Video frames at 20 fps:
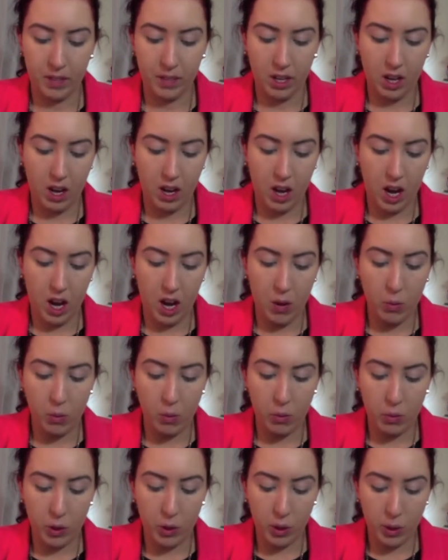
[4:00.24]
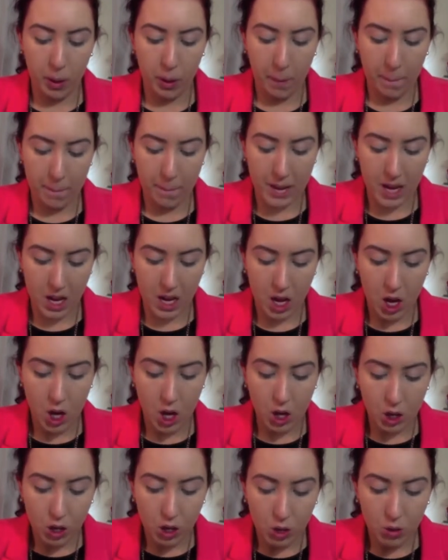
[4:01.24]
I will be
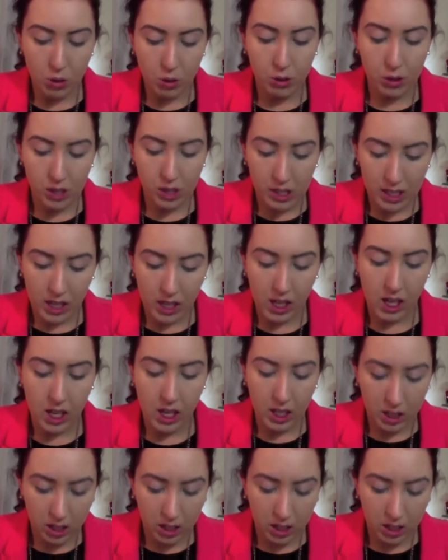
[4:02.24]
using